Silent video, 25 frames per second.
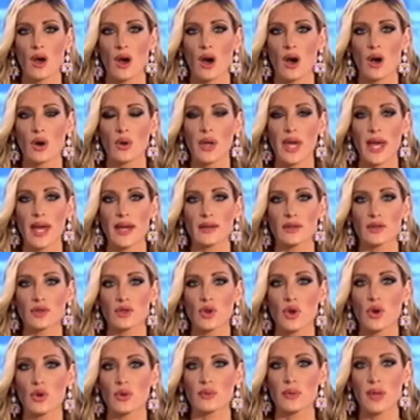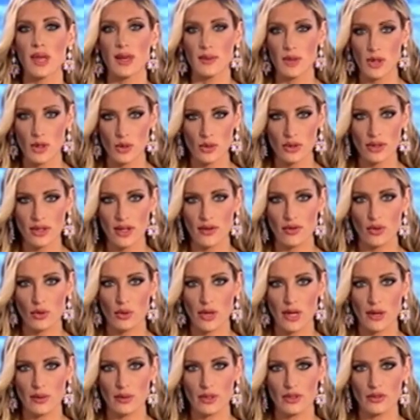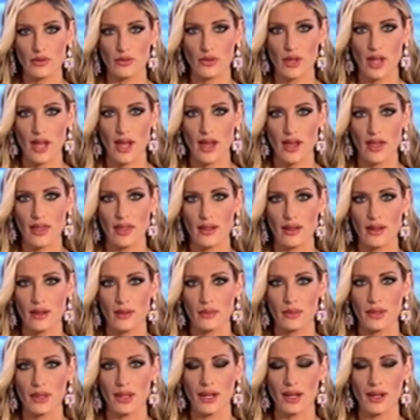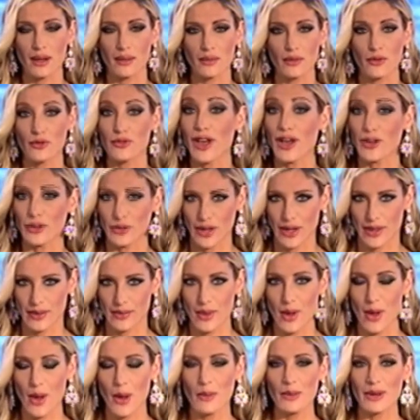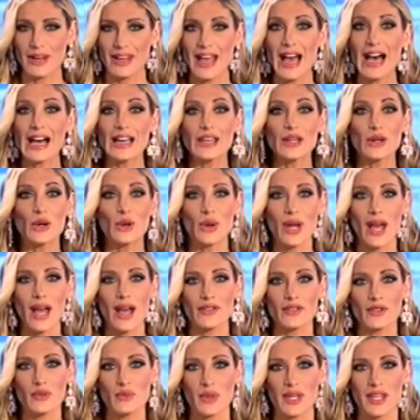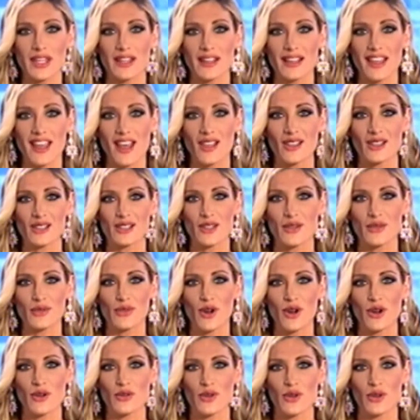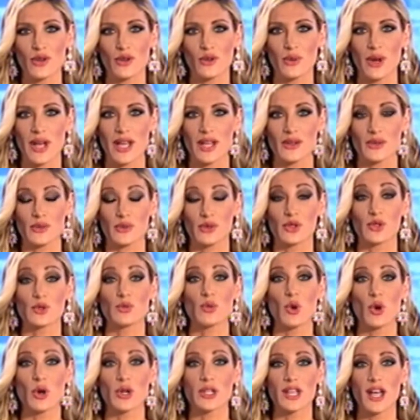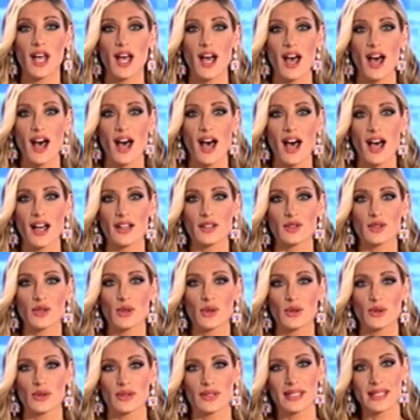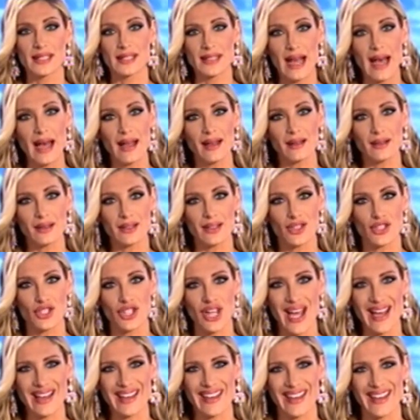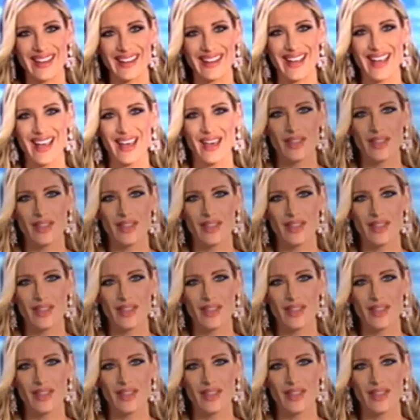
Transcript: Okay, so maybe you will never be able to fly the Millennium Falcon, but now you don't have to be in a galaxy far, far away to sport Han Solo's style, his jacket.